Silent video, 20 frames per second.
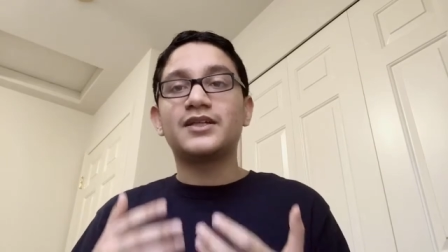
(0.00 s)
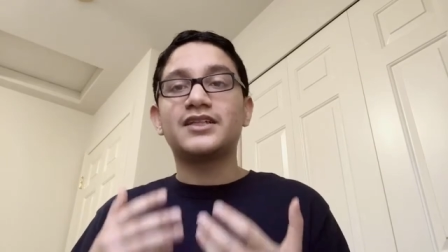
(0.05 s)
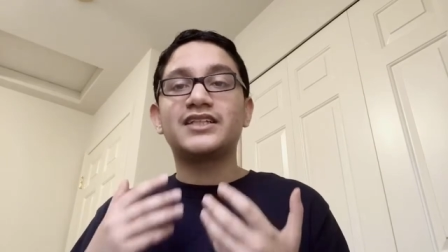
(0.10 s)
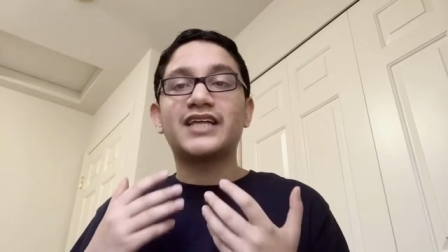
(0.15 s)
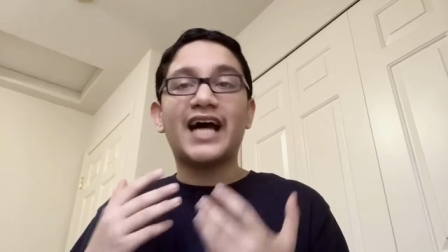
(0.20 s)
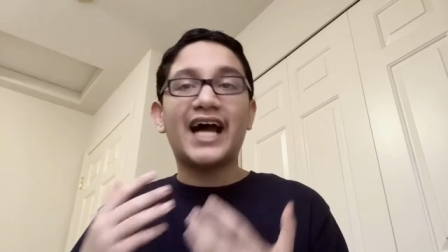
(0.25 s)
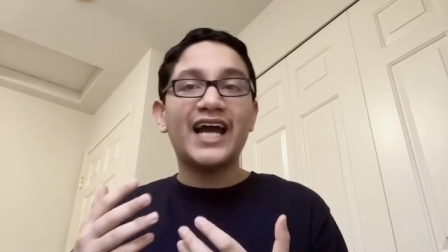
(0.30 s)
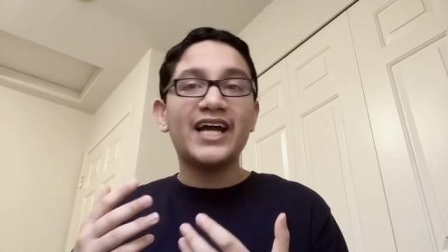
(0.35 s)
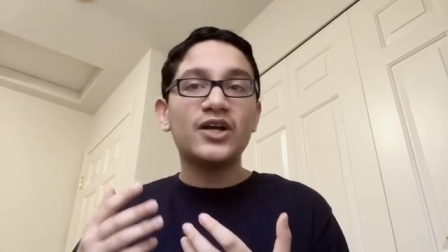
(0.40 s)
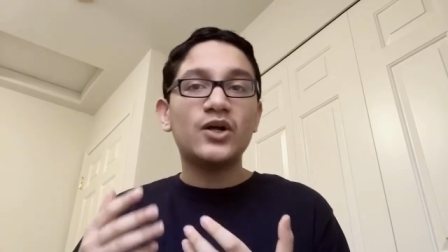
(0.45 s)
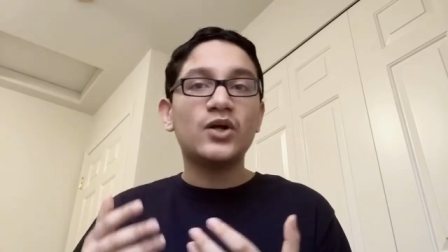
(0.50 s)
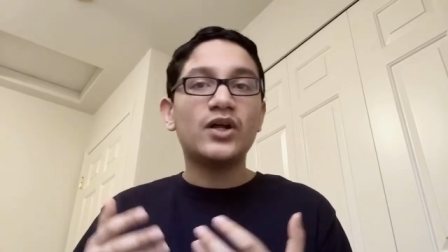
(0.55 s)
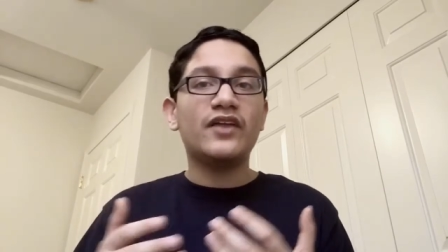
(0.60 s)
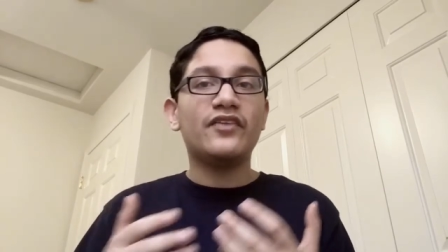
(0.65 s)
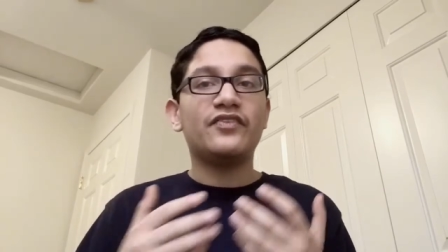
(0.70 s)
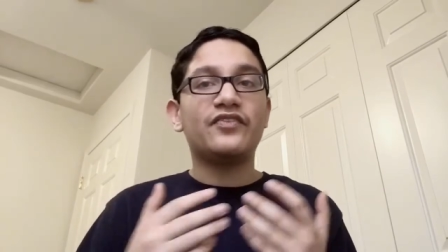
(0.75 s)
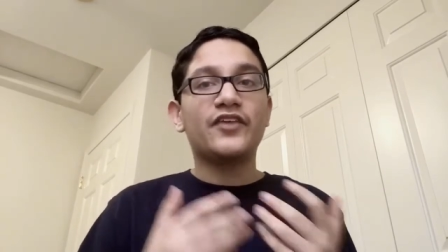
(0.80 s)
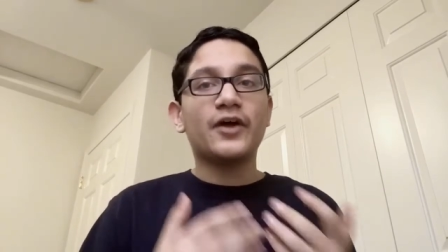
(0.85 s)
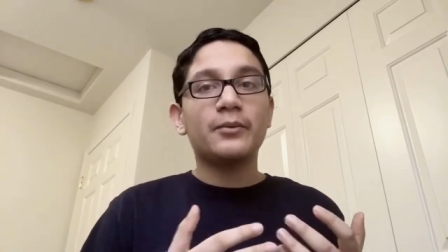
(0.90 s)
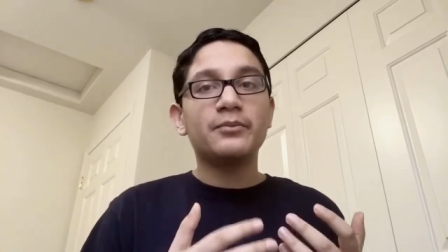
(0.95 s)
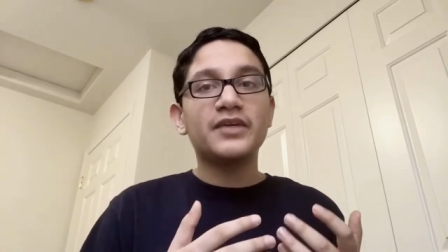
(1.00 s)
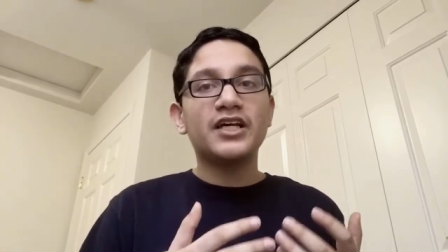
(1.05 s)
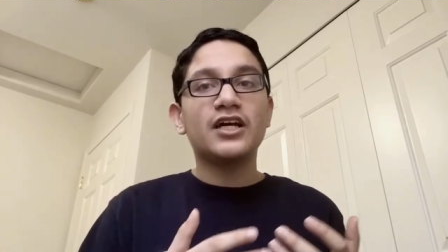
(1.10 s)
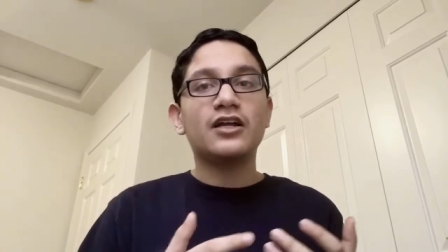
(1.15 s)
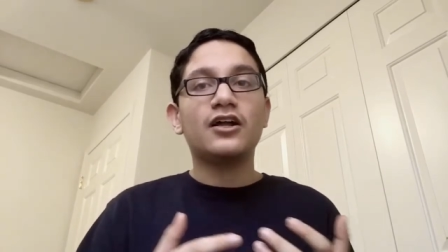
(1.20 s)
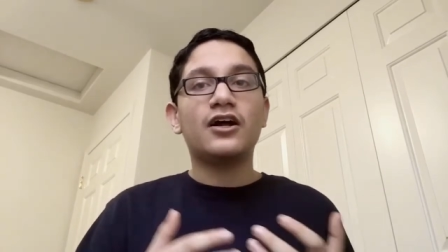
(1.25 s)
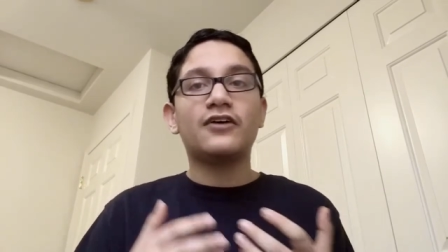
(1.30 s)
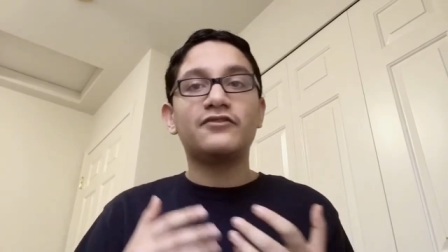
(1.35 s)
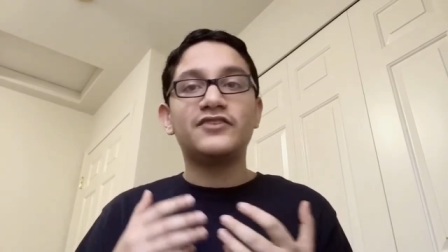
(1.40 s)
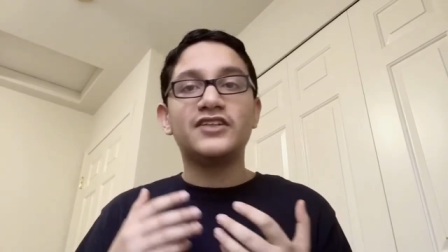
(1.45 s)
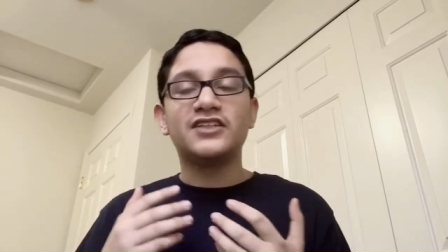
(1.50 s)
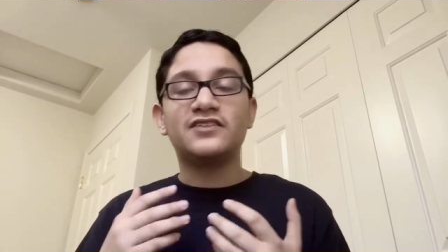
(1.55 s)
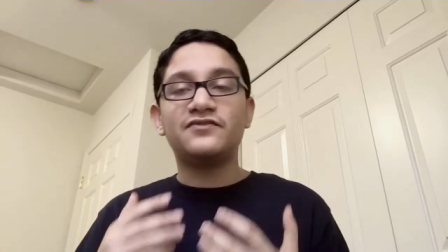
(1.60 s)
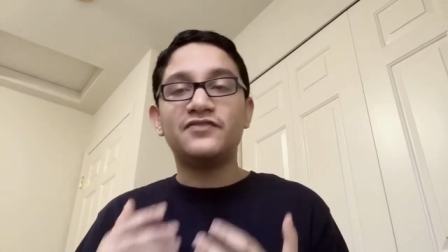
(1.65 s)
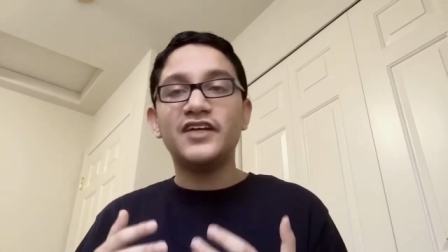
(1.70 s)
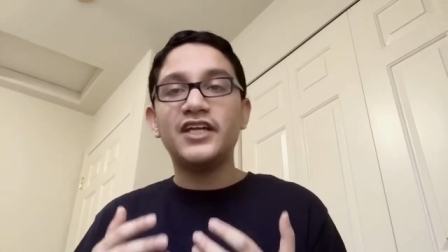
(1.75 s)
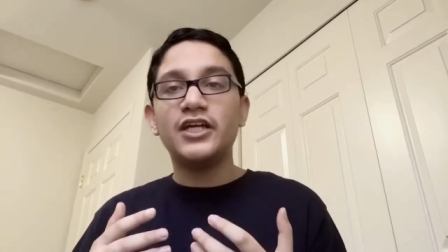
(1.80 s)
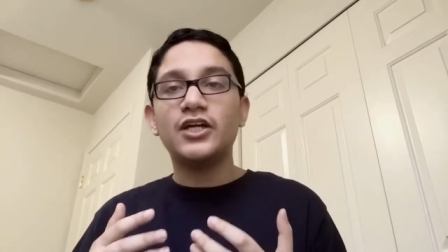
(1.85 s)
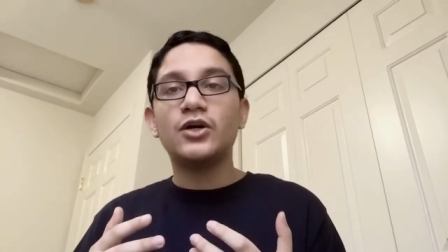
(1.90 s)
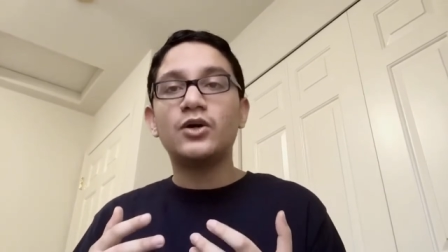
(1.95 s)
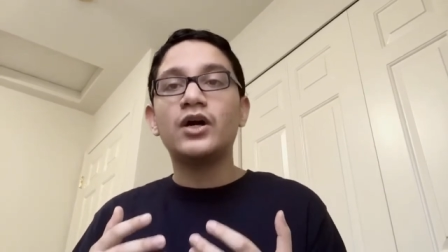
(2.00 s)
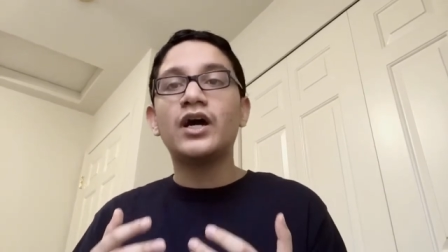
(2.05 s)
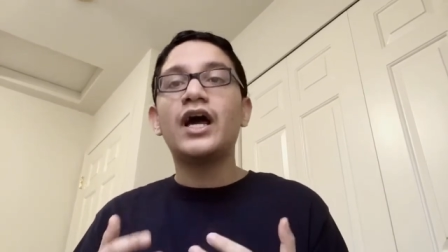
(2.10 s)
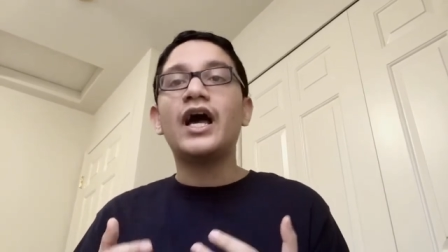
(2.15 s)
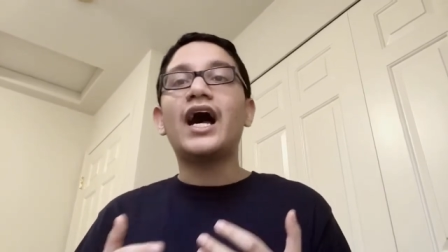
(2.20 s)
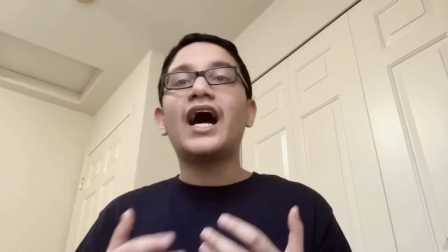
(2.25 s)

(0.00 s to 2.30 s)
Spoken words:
title and thumbnail of this video,